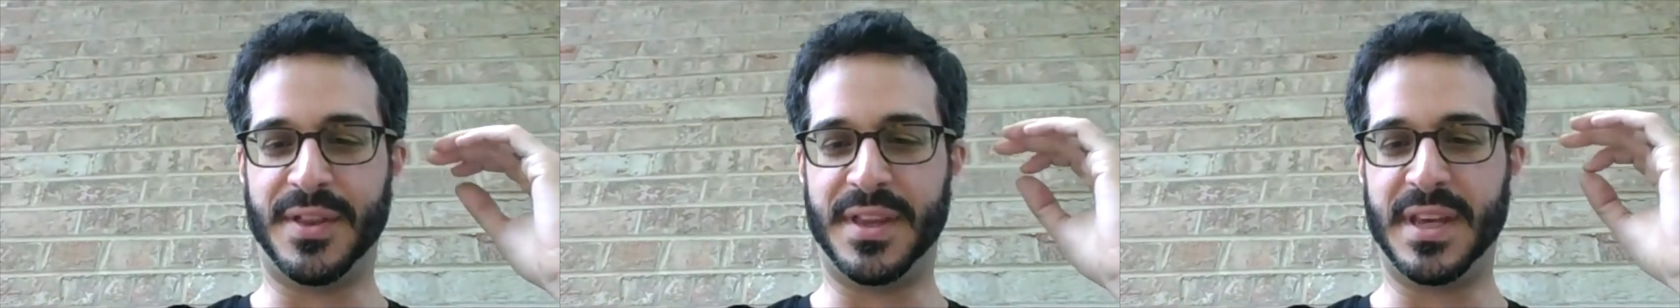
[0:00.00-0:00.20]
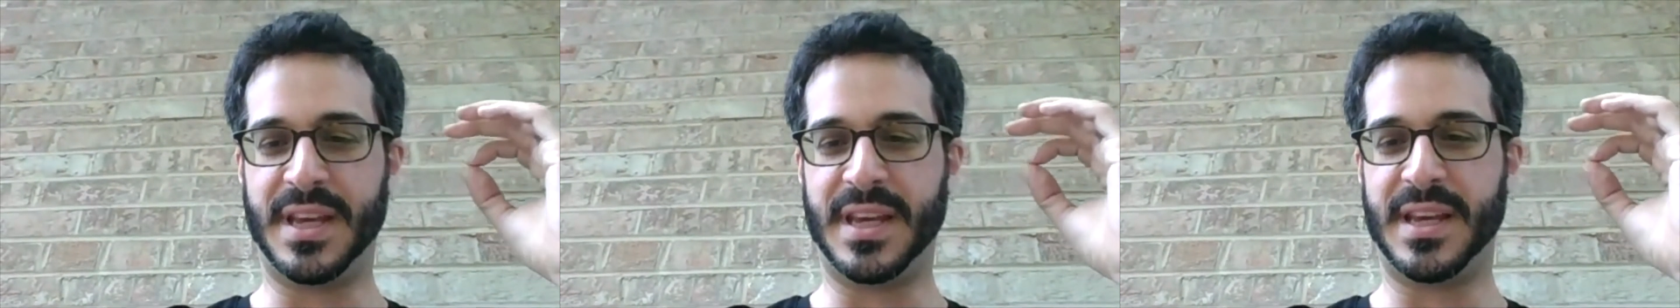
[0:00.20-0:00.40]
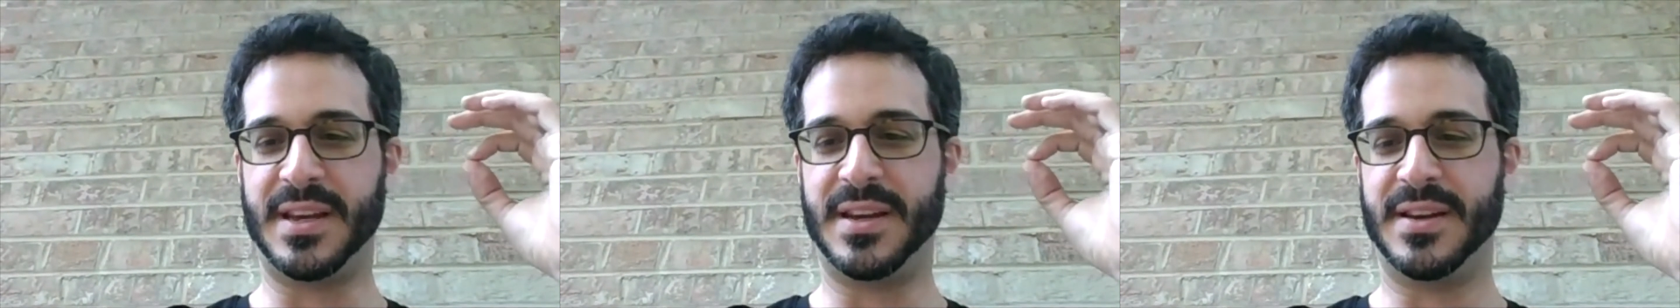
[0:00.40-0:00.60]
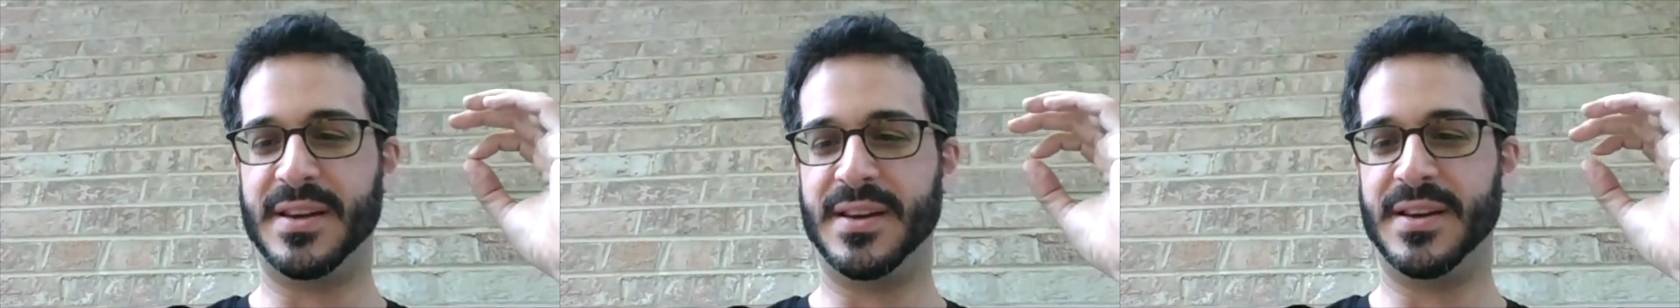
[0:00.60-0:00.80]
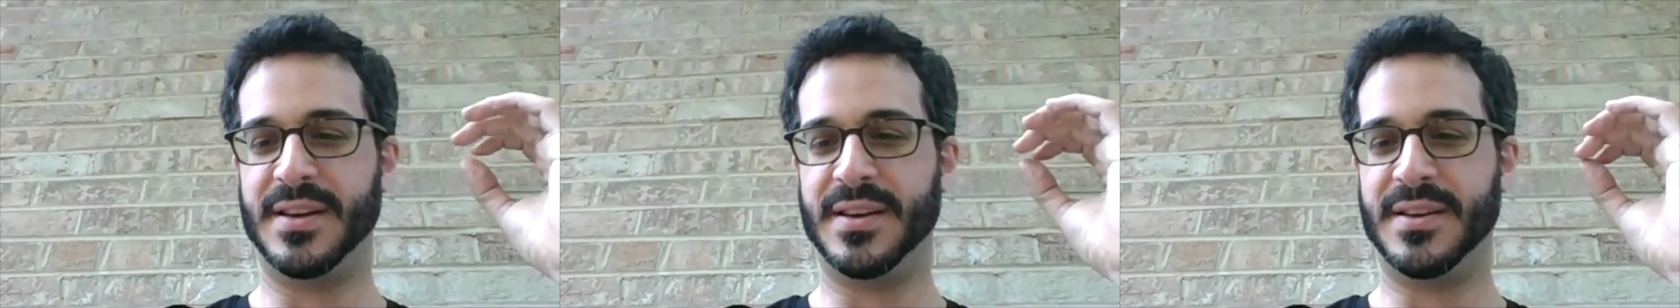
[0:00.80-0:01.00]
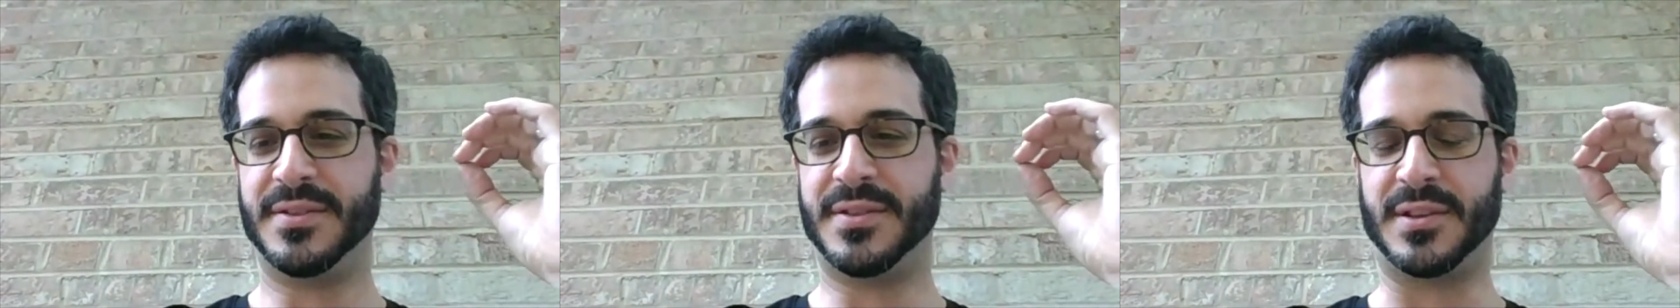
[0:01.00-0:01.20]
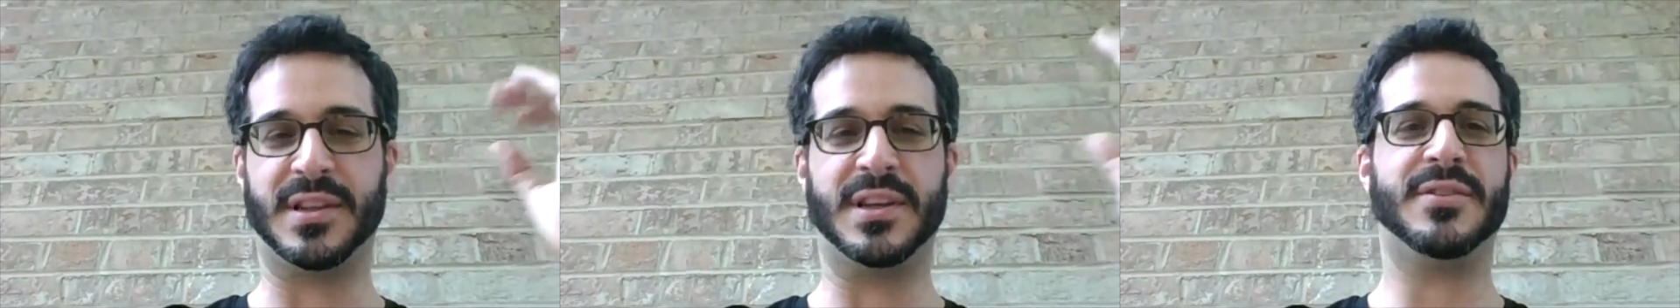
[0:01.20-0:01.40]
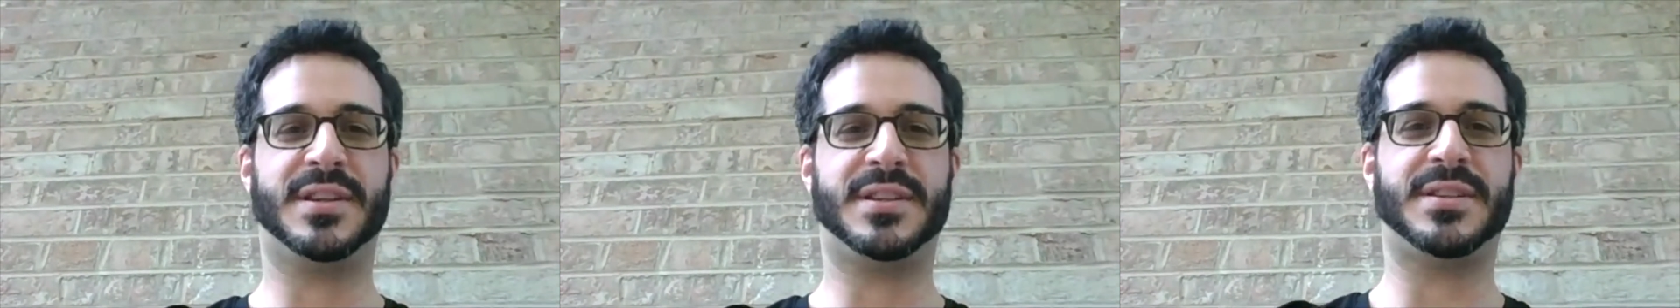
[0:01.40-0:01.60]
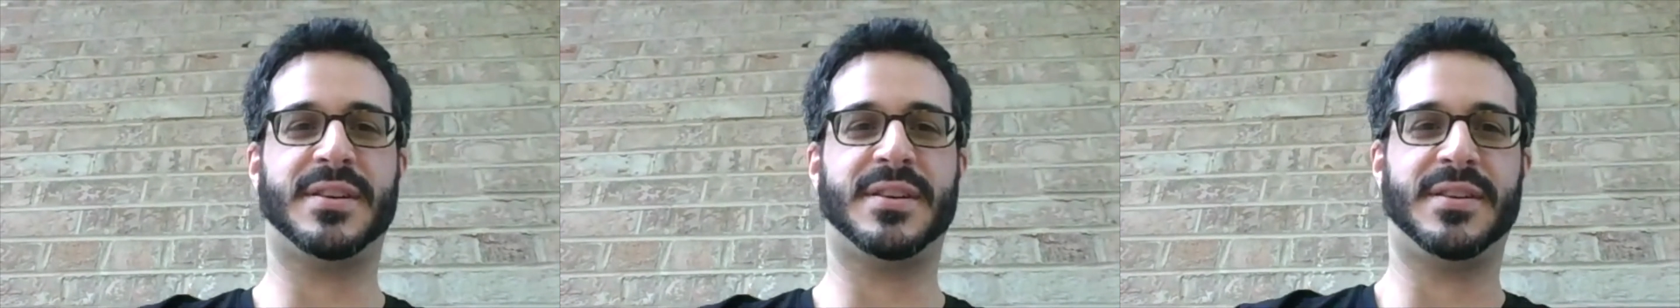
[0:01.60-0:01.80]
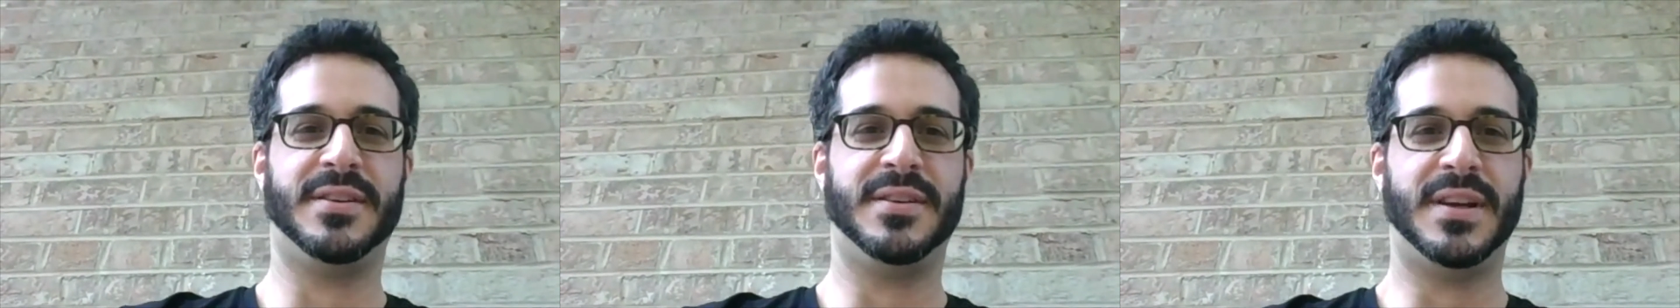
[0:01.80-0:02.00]
the
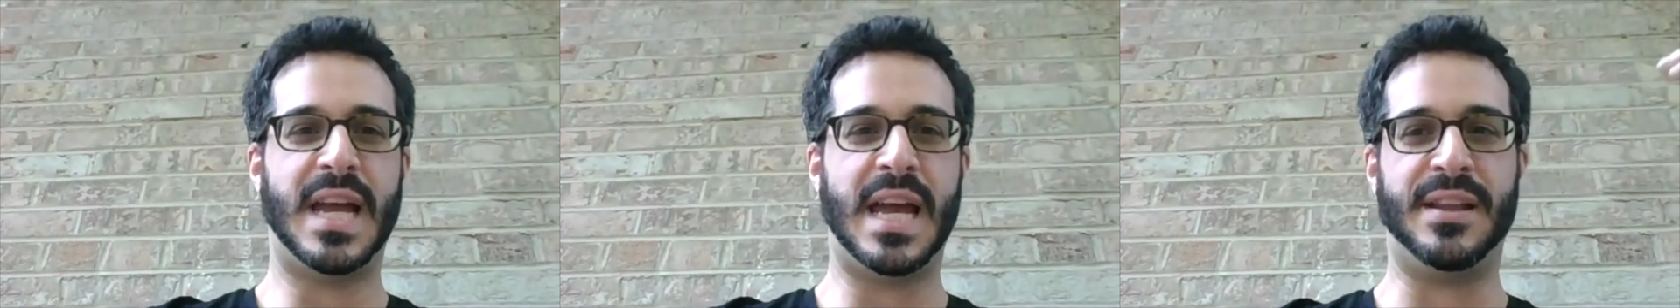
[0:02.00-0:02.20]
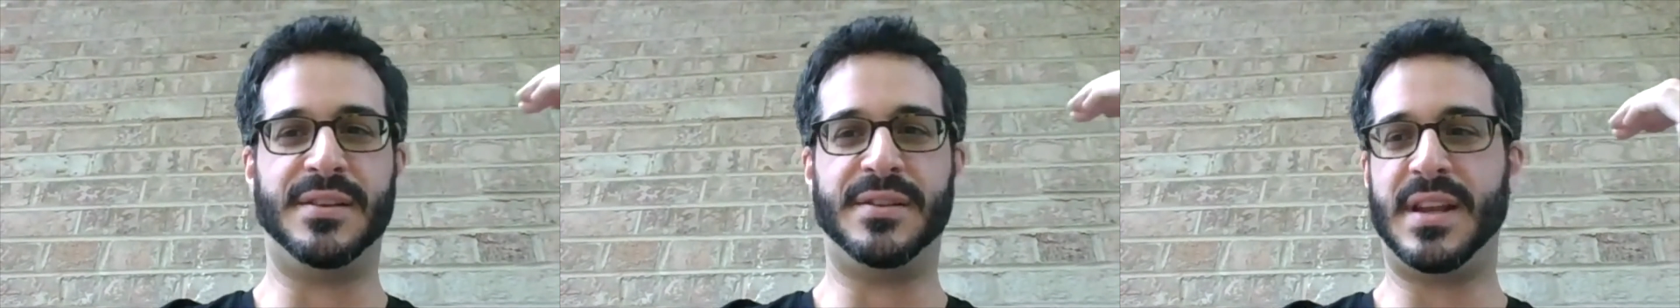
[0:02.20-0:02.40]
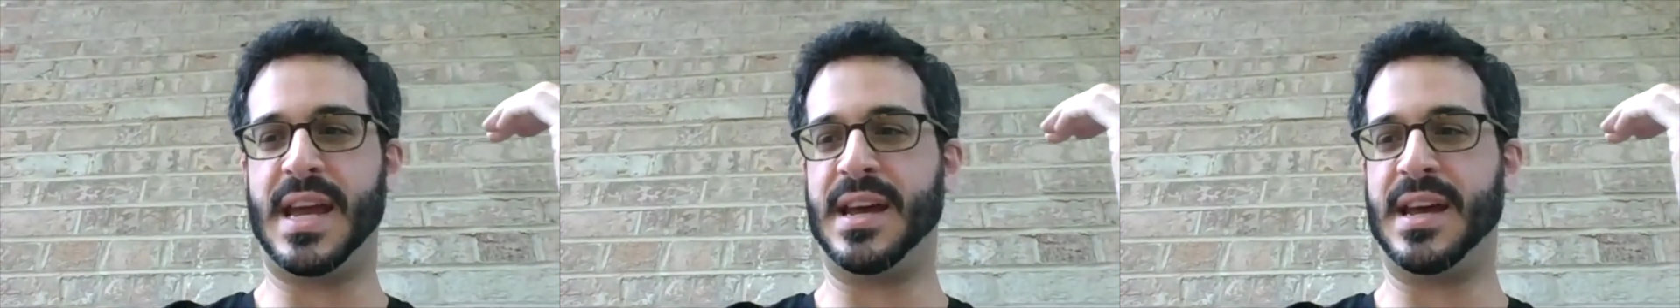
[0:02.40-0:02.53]
literature and